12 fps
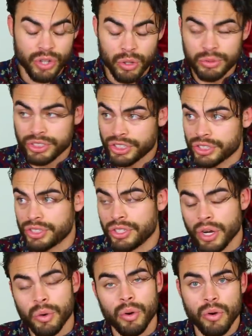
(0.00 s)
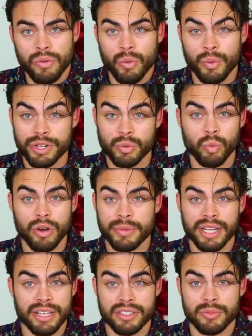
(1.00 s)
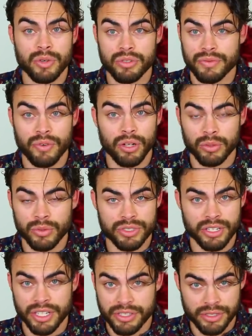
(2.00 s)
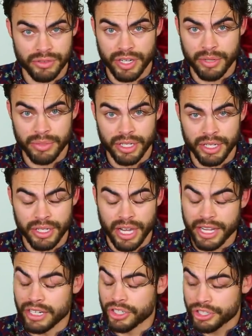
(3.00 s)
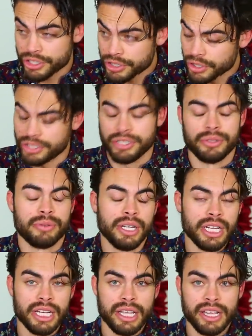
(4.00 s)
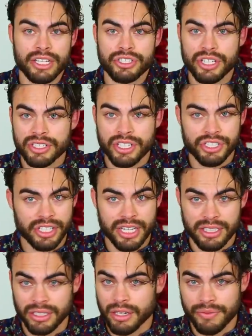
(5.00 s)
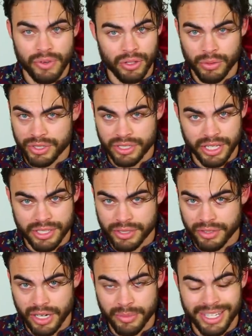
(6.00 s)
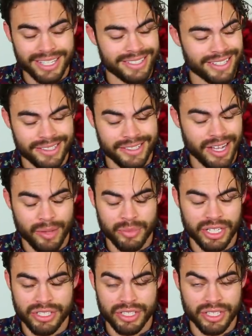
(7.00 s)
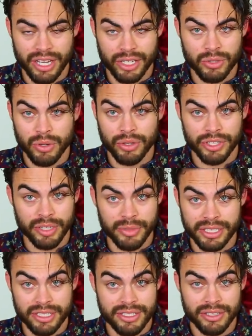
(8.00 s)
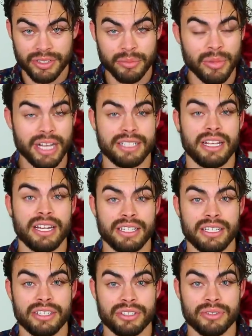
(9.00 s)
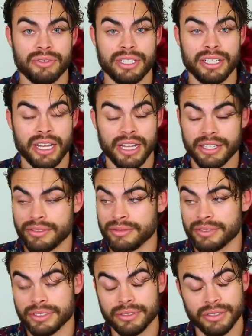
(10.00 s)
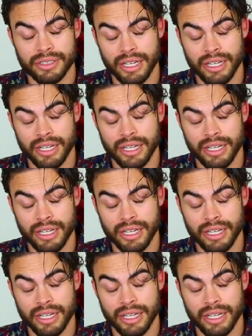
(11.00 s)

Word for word: Don't just go over which woman has the most followers on Instagram. I can assure you that just because she has a lot of followers on Instagram does not mean she's high quality. I mean, considering my dating history, I can.